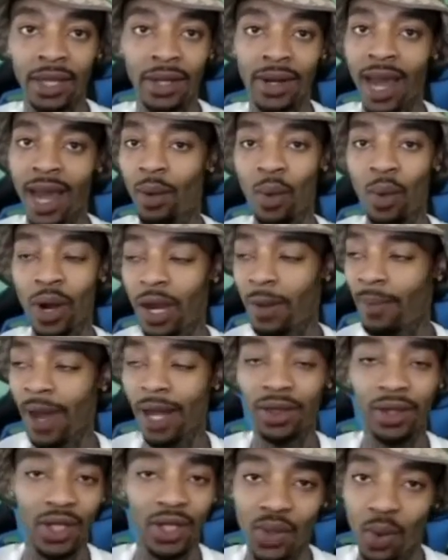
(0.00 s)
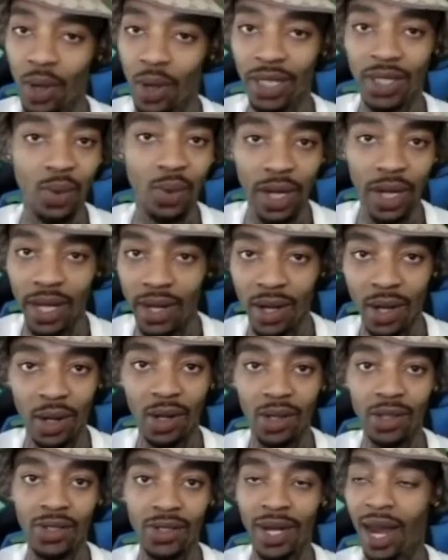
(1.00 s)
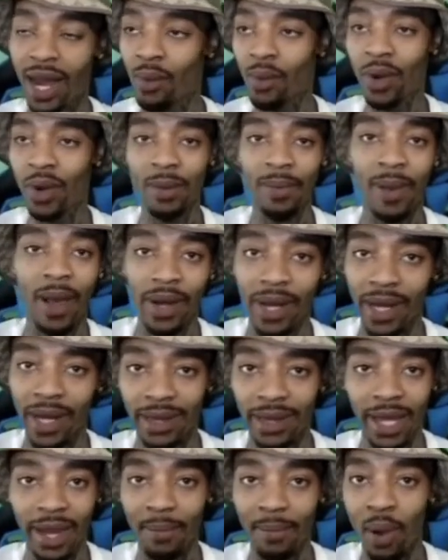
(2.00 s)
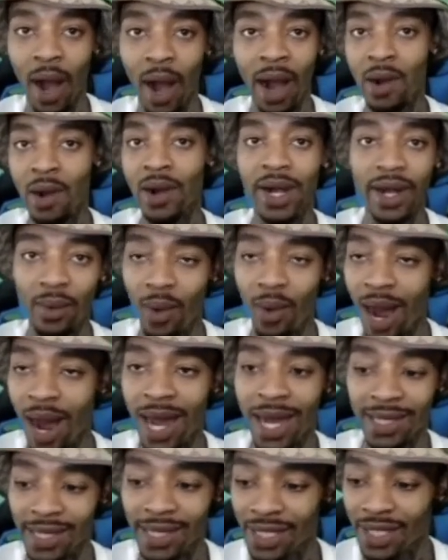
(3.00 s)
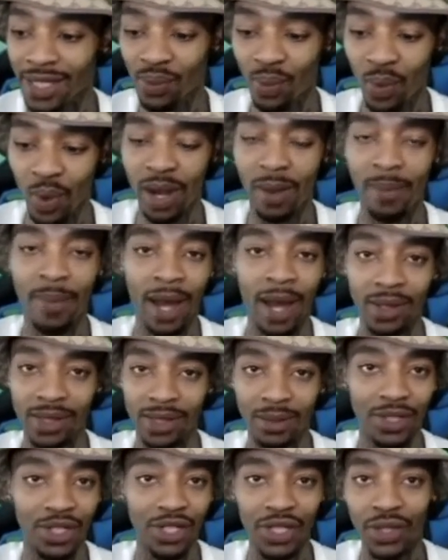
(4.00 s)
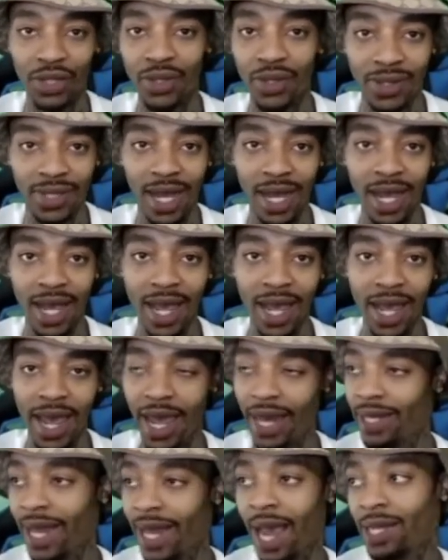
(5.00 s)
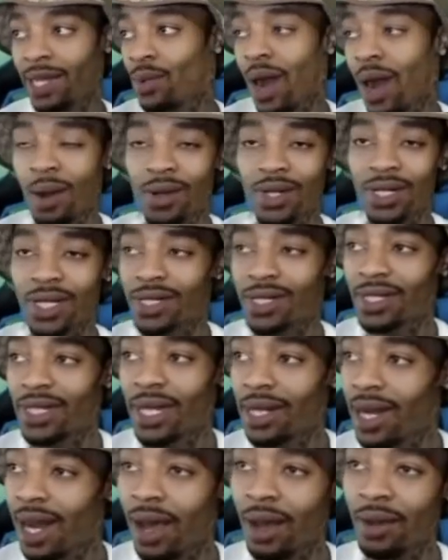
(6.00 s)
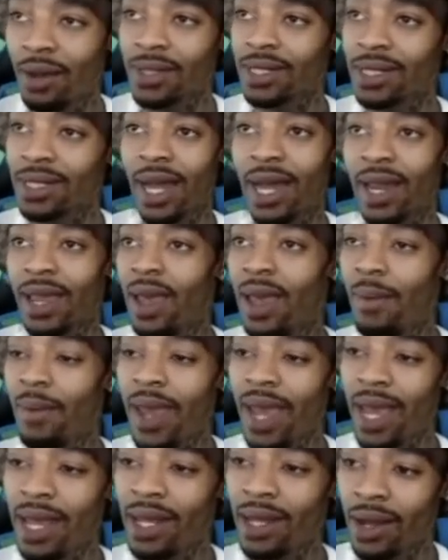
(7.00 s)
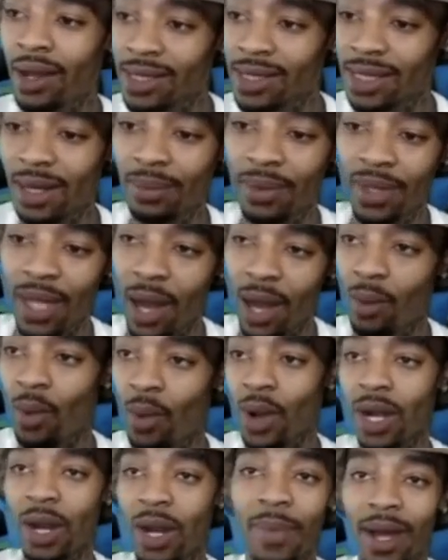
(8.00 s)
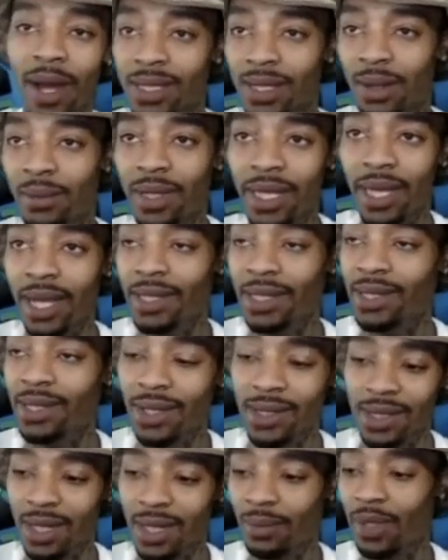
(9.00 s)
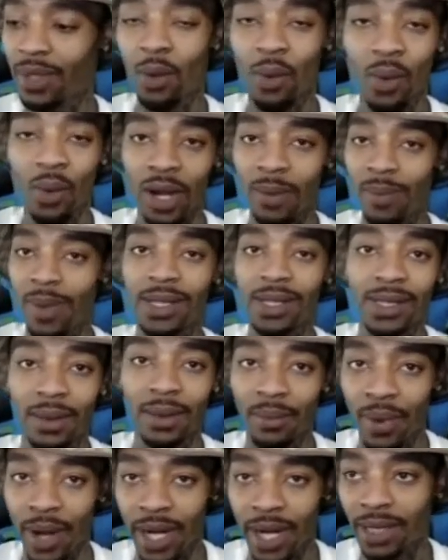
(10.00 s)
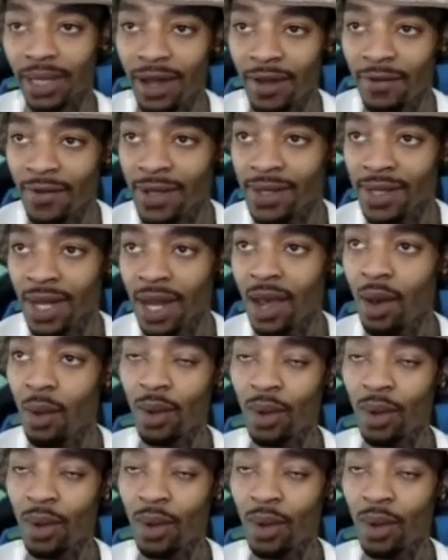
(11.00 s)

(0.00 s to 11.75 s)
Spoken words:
They're not worried about their 2020 goals. They're not worried about anything priority wise. They just worried about some shoes. And that's why I was just chilling. I was just like, man, y'all sitting up there worried about some kicks. Y'all sitting up there worried about some bread 11s.